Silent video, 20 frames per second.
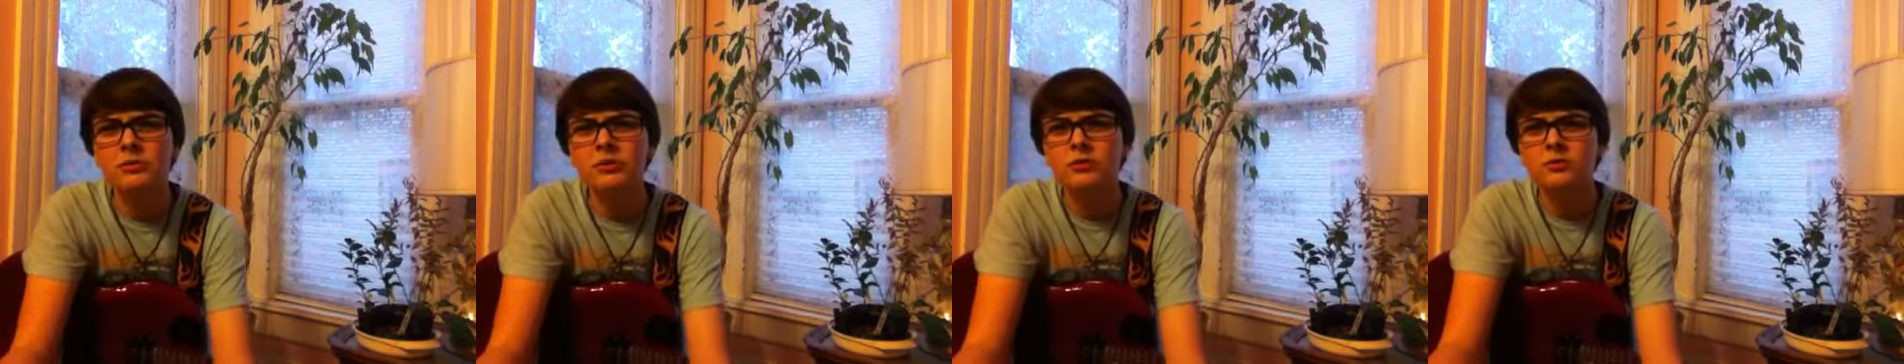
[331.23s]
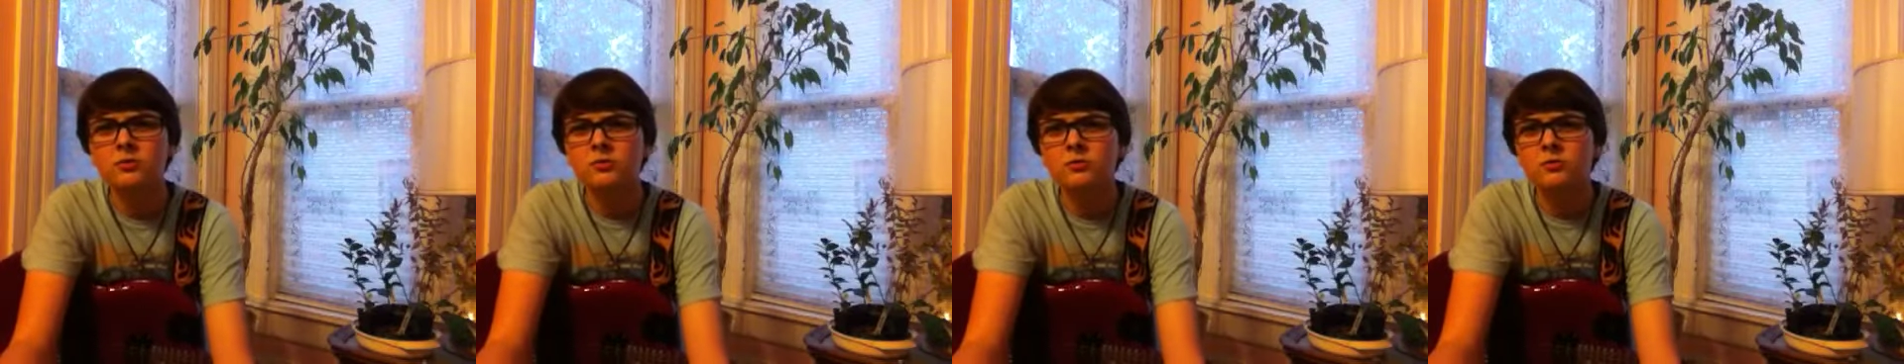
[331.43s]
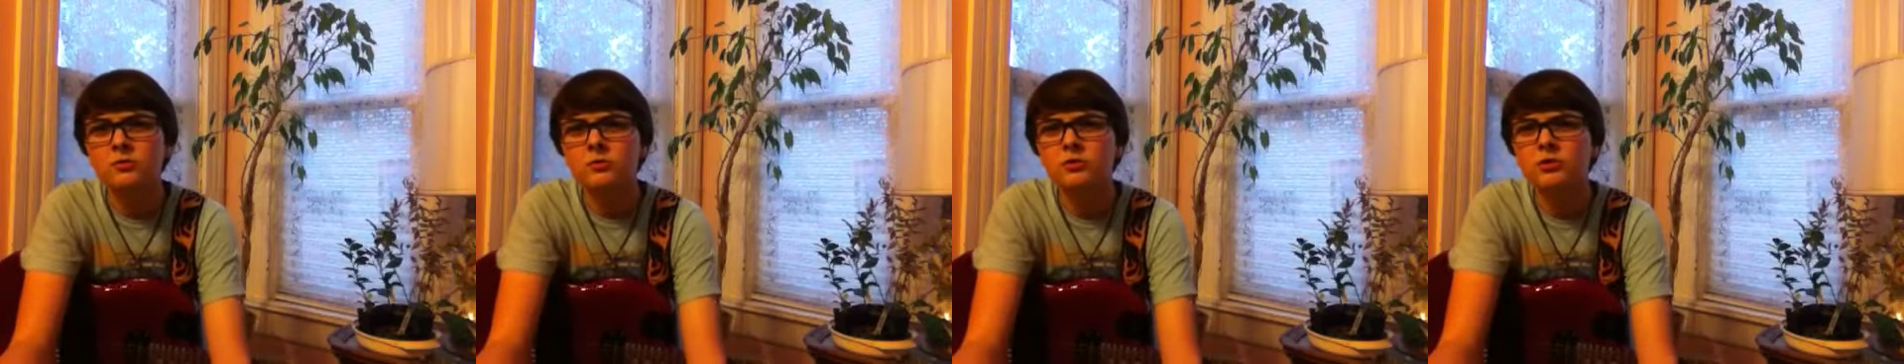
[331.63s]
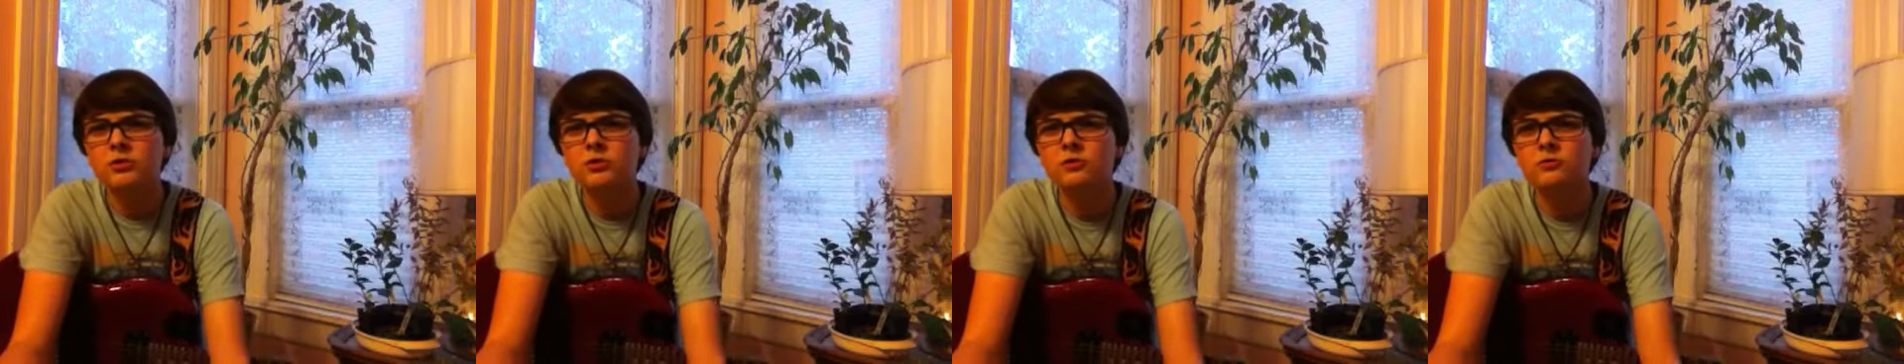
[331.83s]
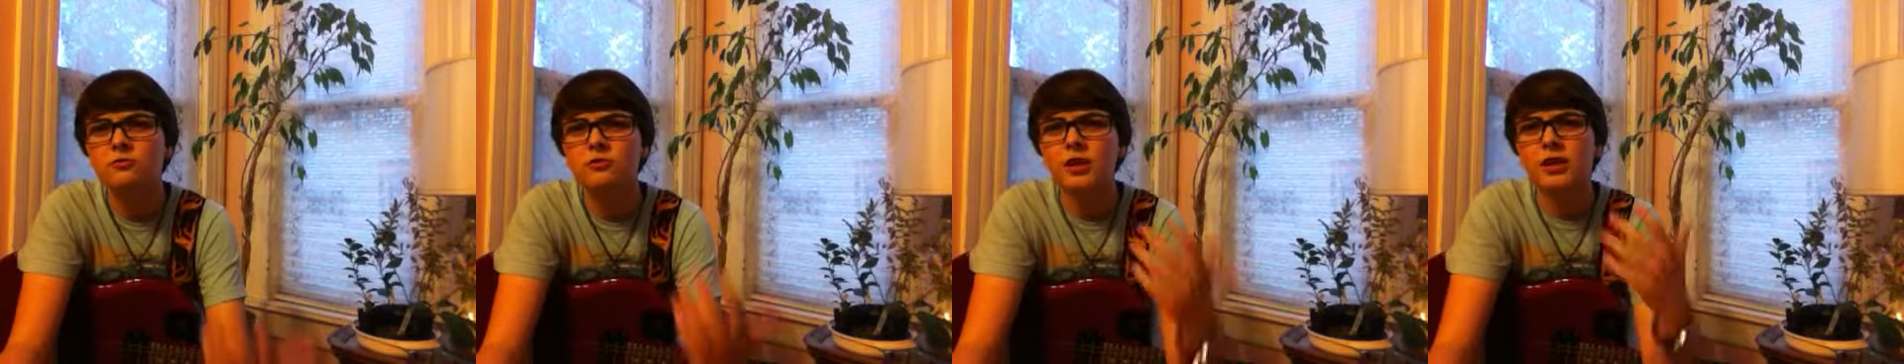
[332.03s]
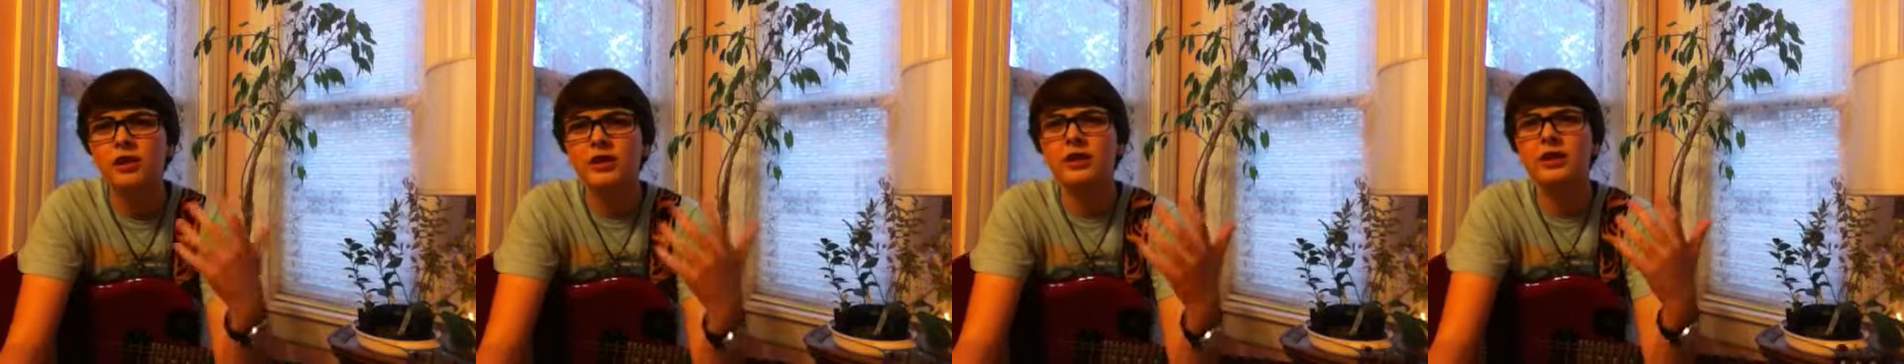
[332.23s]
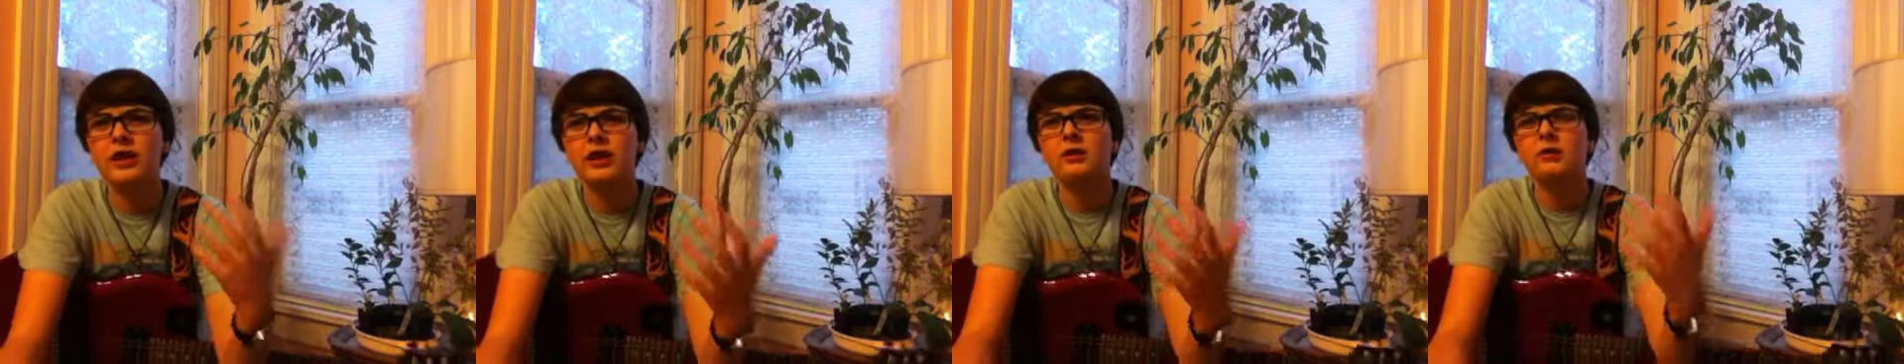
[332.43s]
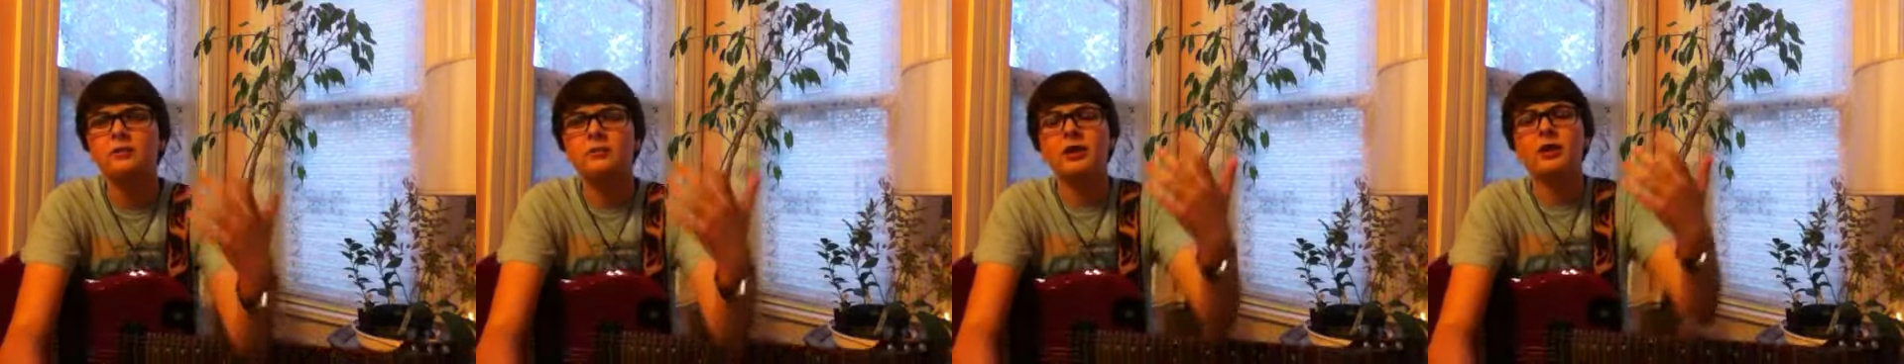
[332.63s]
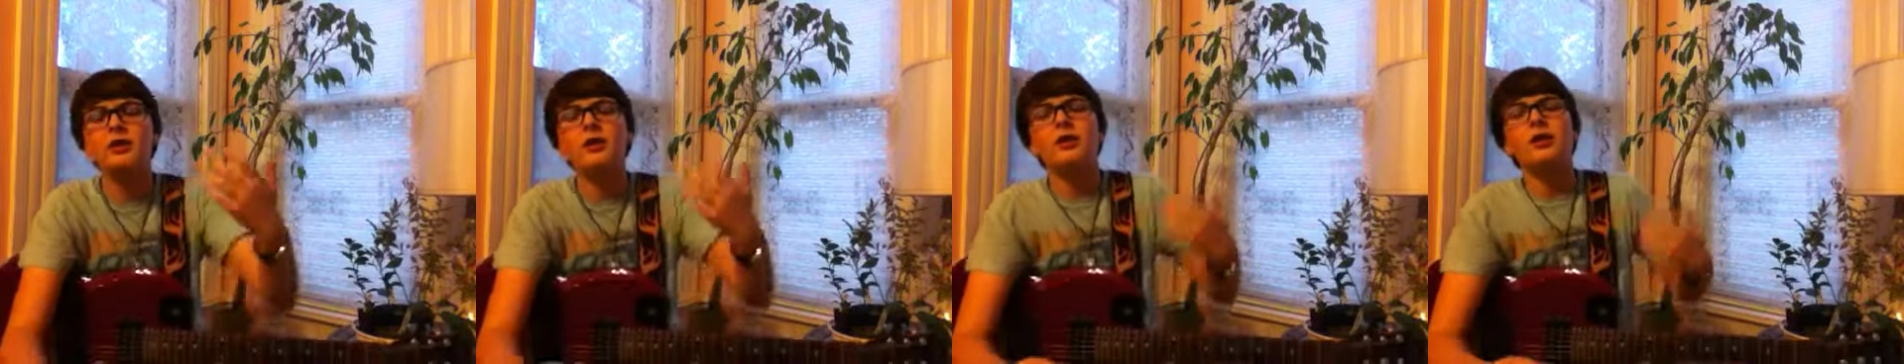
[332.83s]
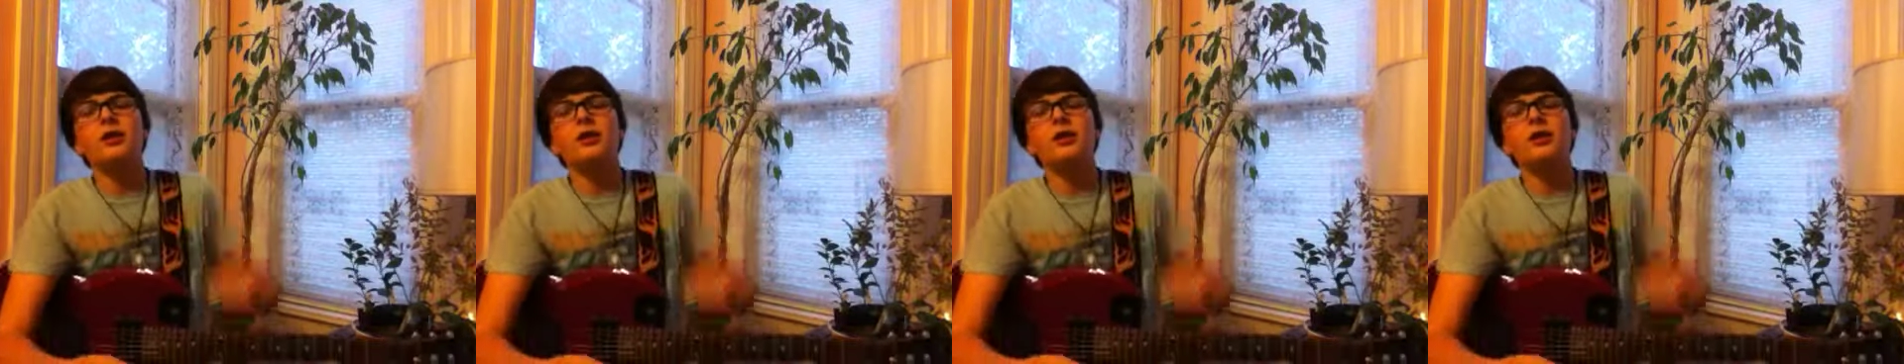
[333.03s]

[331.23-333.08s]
Do you really care about...